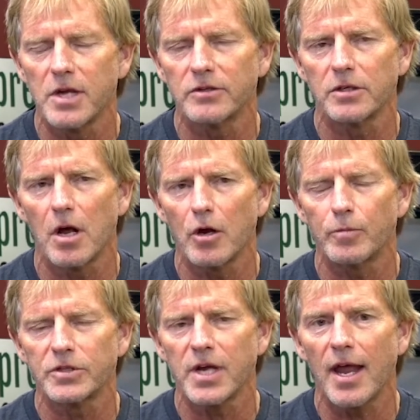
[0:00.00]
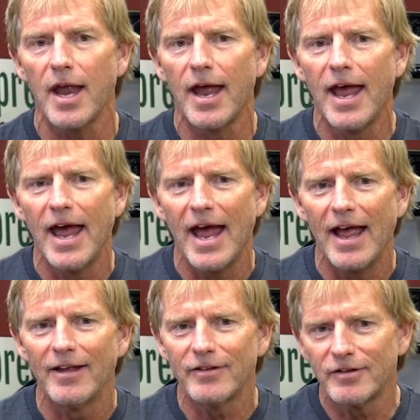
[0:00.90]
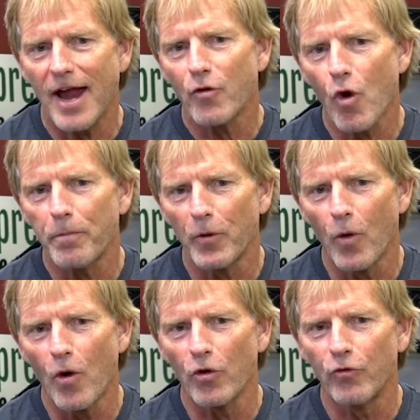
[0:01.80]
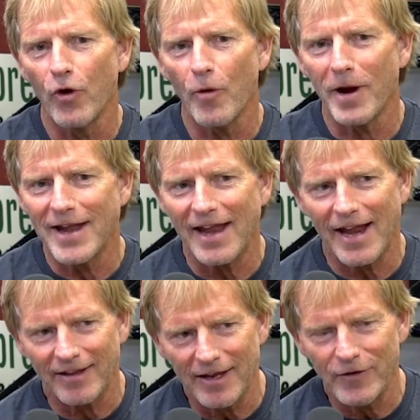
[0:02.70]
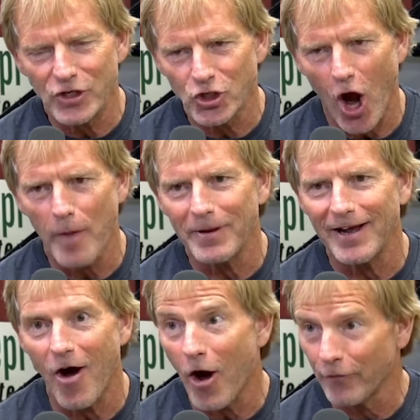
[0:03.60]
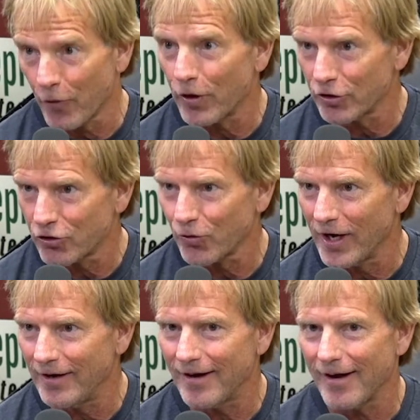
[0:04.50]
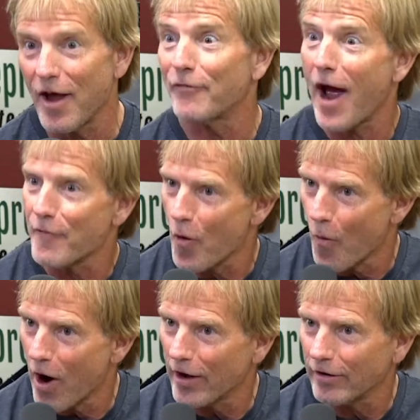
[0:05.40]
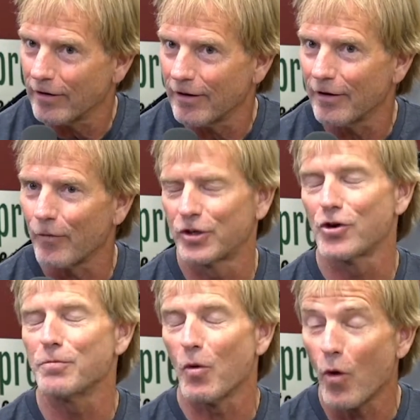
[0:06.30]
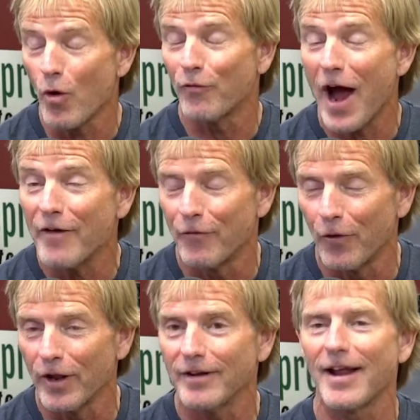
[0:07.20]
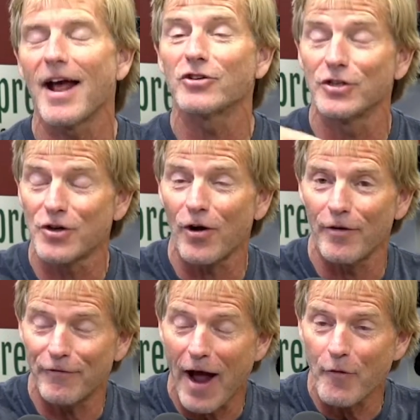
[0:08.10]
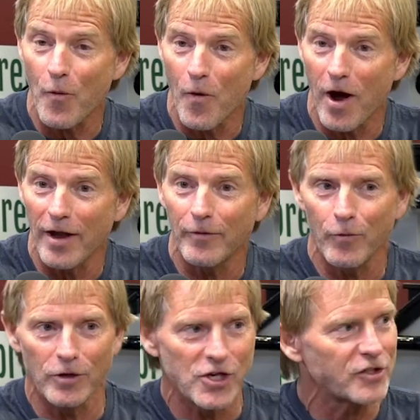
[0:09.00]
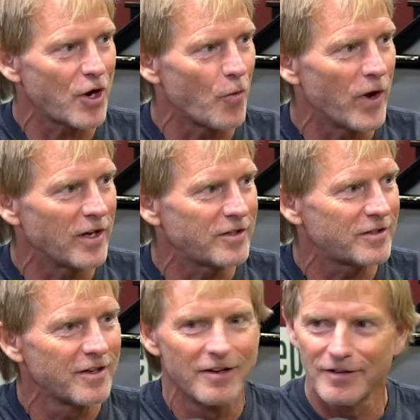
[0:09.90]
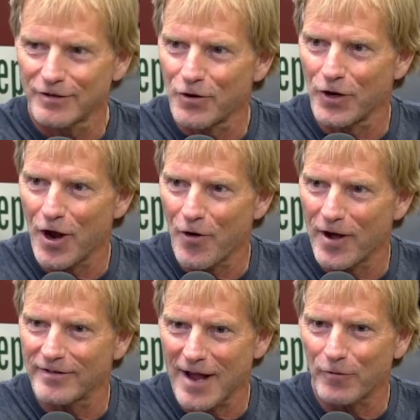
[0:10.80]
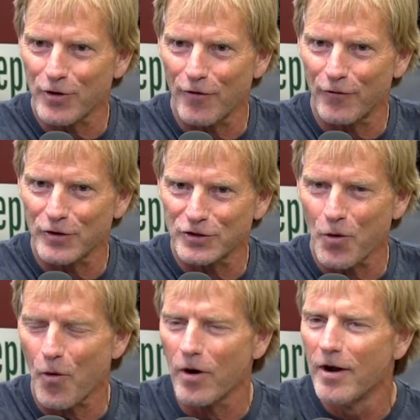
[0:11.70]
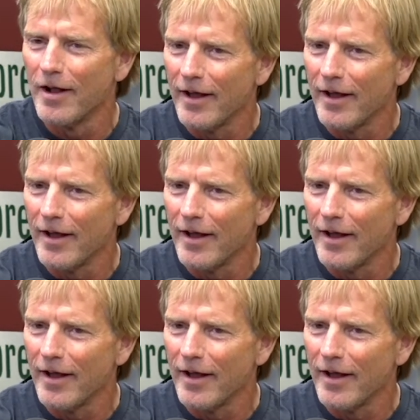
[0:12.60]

doesn't one hundred percent. Since I grew up in Roseville, my dad had a T V shop on Vernon Street uh, at five oh one, excuse me, one oh five Vernon. It actually started at five oh one, where Jessica Wink's mm-hmm. studio oh. is. That was our first store.